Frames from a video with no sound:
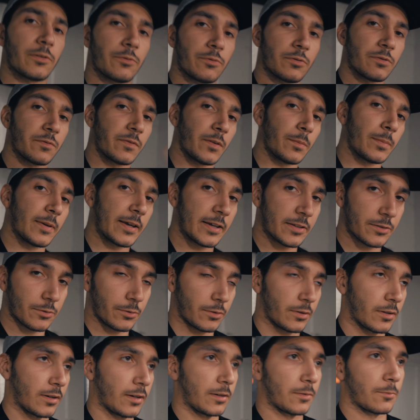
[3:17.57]
there was VBS
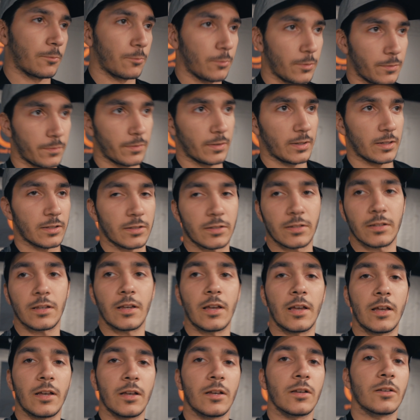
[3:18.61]
going on with this,
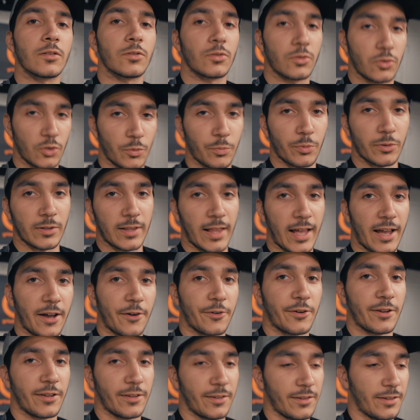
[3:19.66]
super
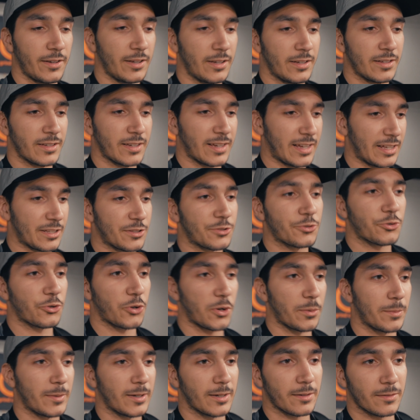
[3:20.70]
loud, kids
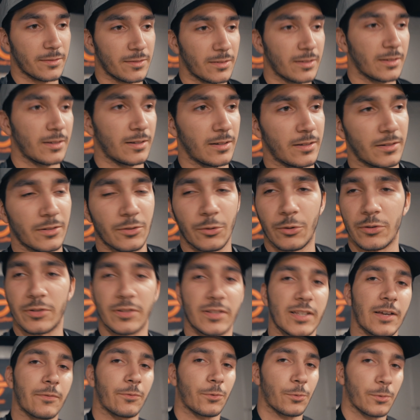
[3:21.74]
screaming,
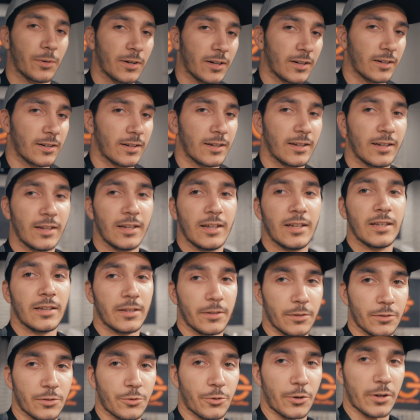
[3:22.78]
noises everywhere.
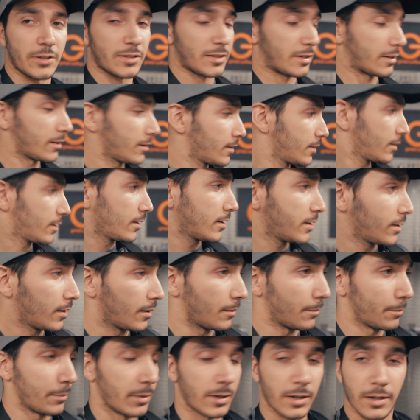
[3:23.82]
It was crazy.
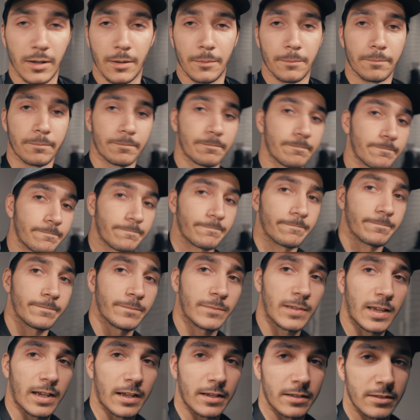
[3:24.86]
But
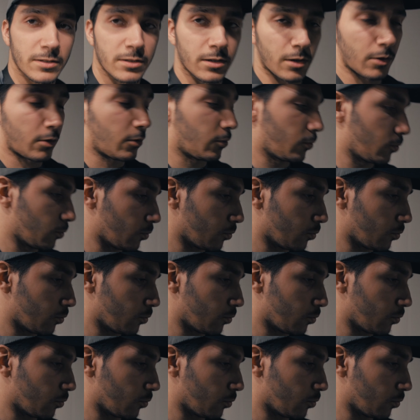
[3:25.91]
yeah, so